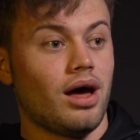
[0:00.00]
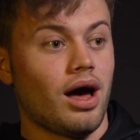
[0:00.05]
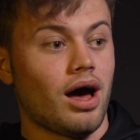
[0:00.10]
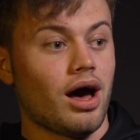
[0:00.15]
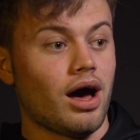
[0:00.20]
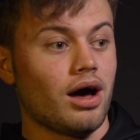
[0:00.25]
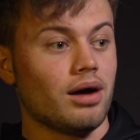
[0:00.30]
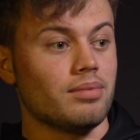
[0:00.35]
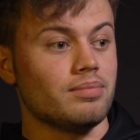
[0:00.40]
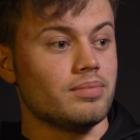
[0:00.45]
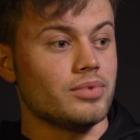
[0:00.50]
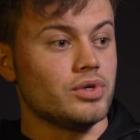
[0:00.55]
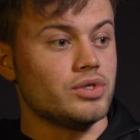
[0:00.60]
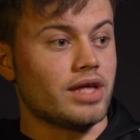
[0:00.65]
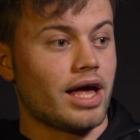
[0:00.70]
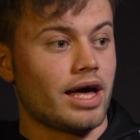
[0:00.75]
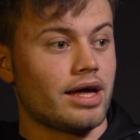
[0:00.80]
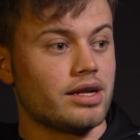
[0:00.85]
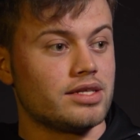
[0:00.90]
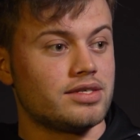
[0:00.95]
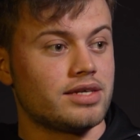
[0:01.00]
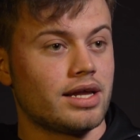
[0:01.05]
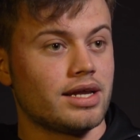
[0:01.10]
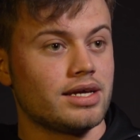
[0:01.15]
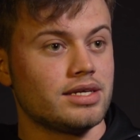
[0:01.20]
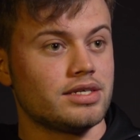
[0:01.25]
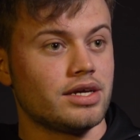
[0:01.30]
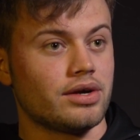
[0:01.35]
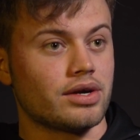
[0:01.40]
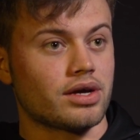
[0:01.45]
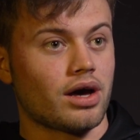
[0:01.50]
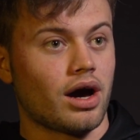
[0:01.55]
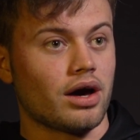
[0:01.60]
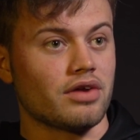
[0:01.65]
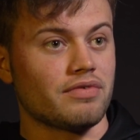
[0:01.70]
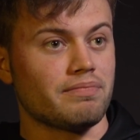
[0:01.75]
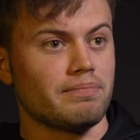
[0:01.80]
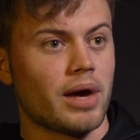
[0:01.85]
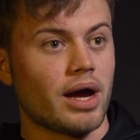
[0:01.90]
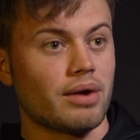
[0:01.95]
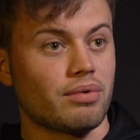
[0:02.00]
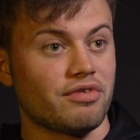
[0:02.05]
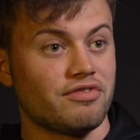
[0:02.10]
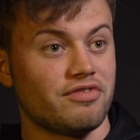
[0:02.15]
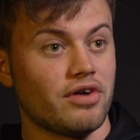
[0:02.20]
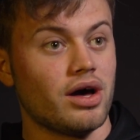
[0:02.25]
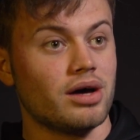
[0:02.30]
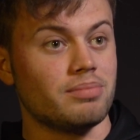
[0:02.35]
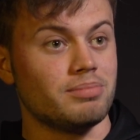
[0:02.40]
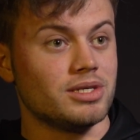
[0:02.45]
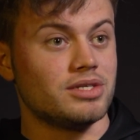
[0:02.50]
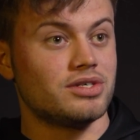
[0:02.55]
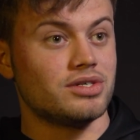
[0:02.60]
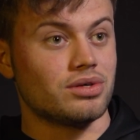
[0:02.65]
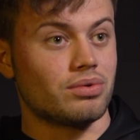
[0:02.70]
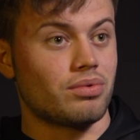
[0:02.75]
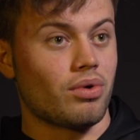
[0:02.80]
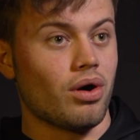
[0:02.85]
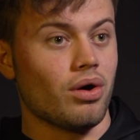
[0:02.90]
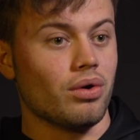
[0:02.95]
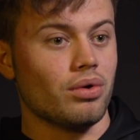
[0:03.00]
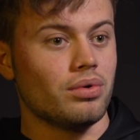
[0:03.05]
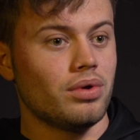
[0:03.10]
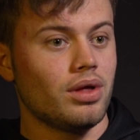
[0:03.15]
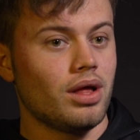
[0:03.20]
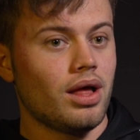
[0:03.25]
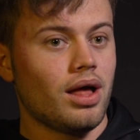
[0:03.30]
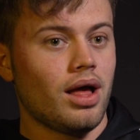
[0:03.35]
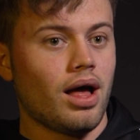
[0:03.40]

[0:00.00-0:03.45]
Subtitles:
who's the head of tennis here at Cardiff Met, referred me to the role,